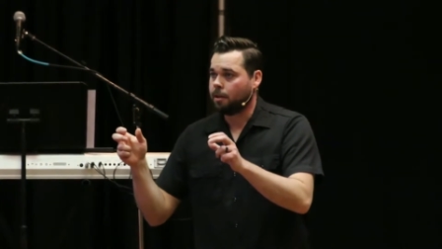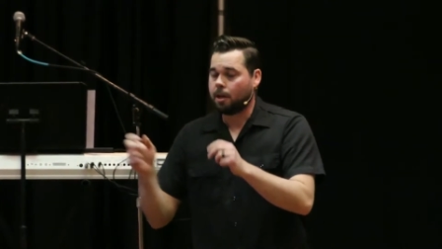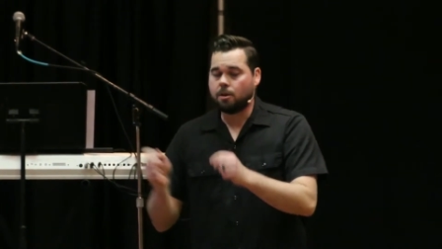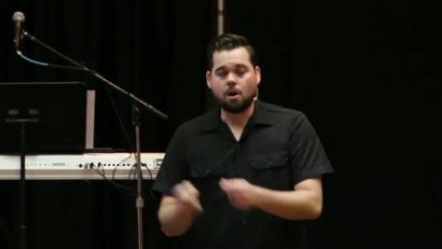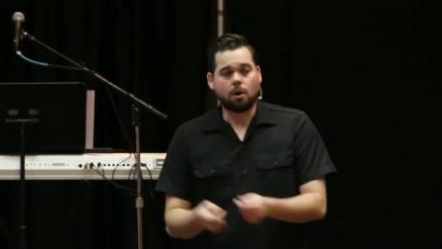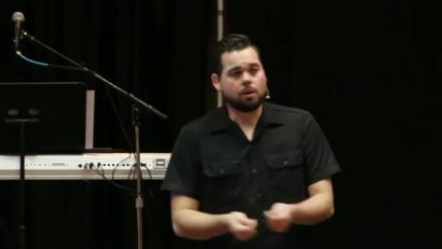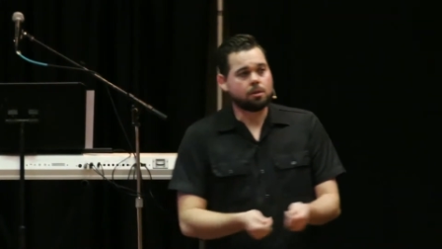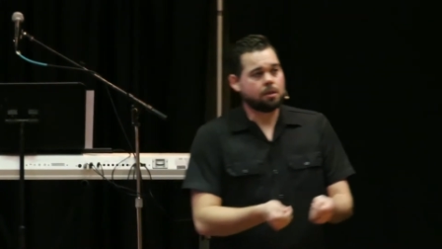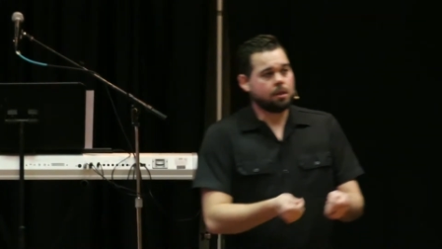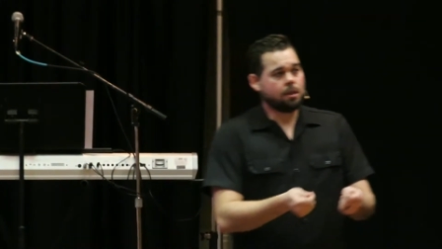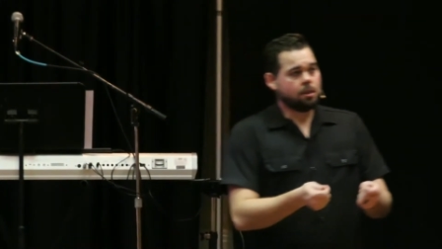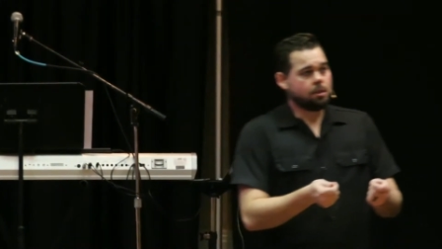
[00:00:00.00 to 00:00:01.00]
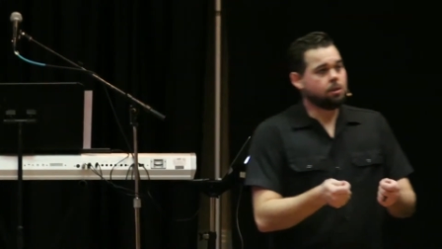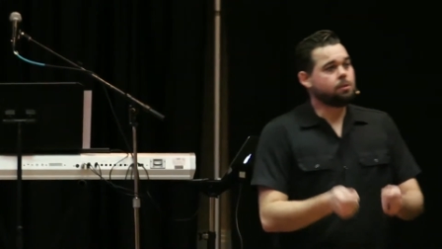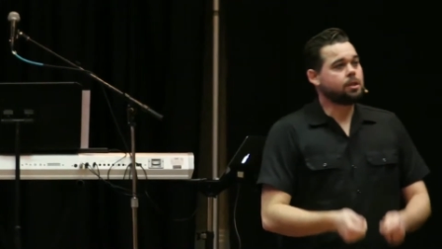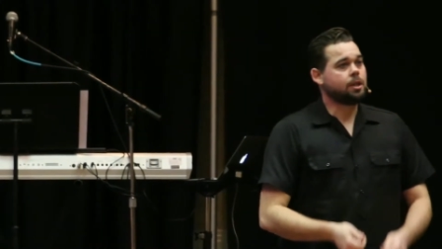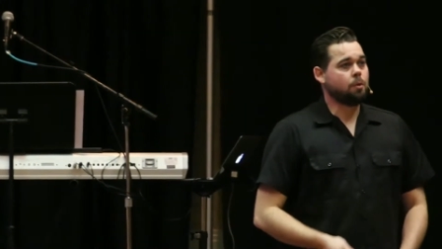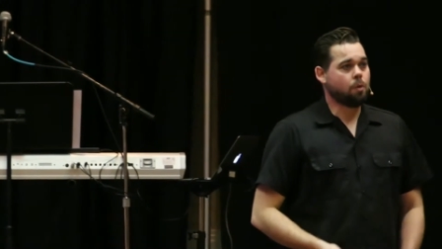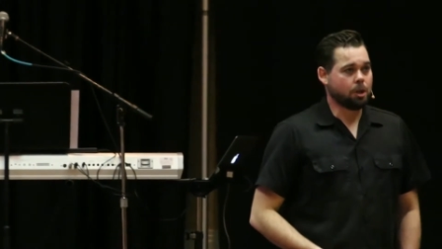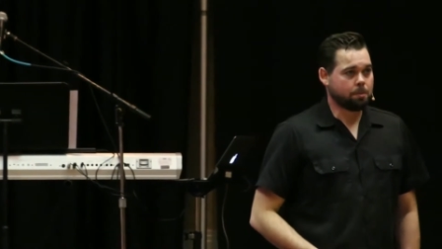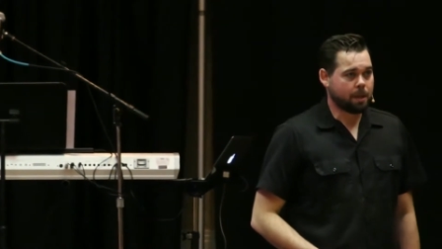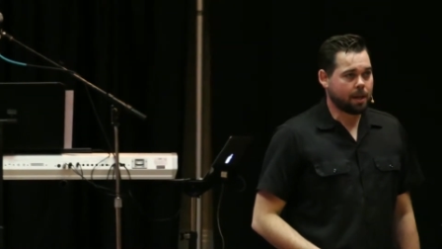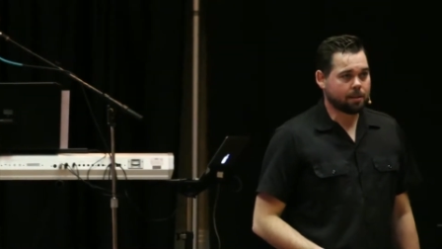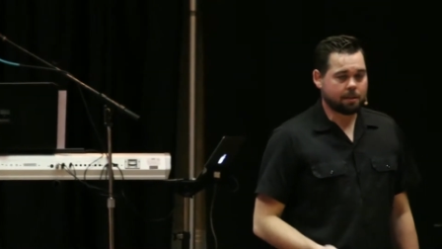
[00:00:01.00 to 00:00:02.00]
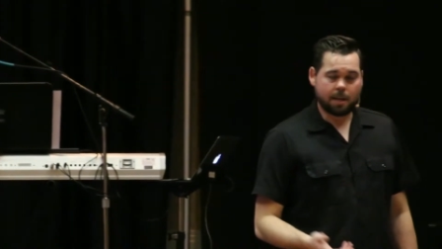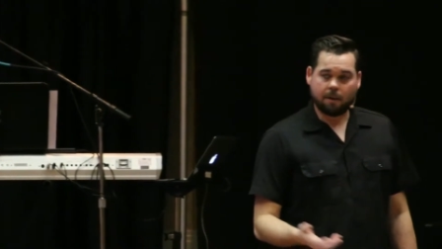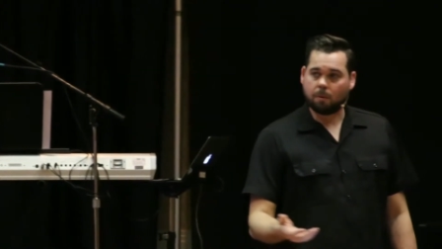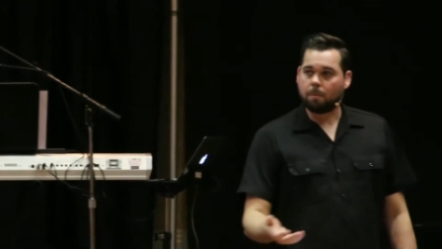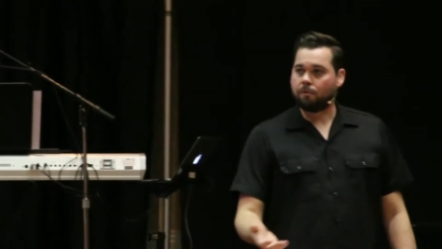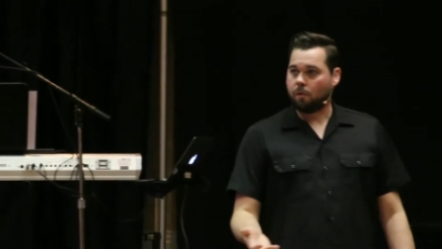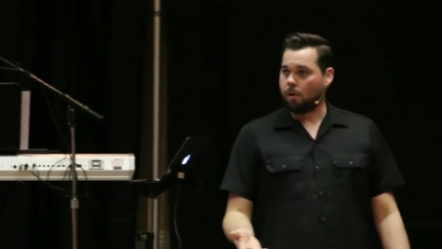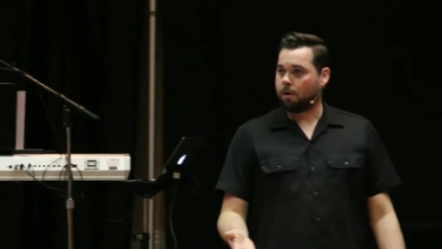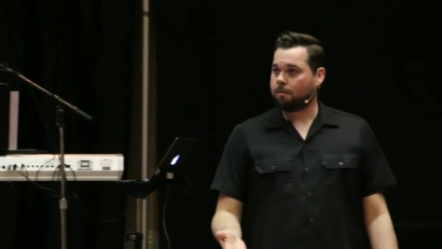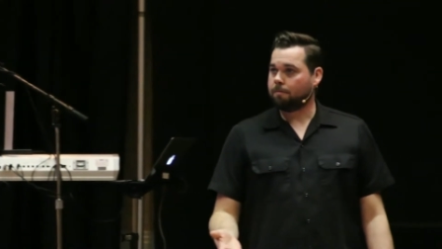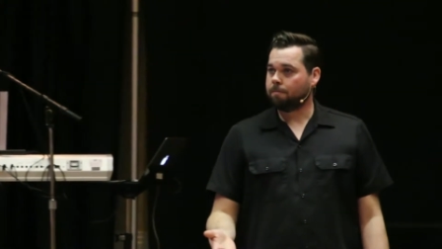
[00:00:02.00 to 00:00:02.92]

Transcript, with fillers: And notice, she was in a worse place than ever before.